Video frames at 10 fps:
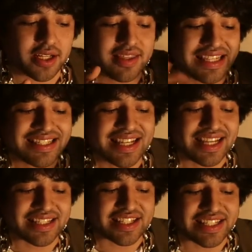This
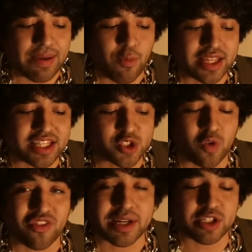is the same way that the
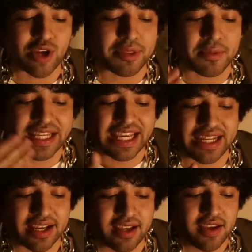short film I described at the
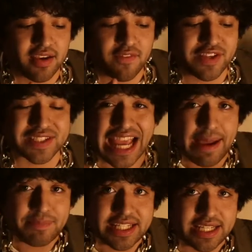beginning feels
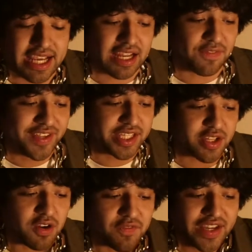empty and feels
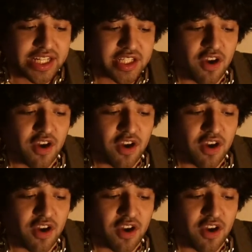unfinished.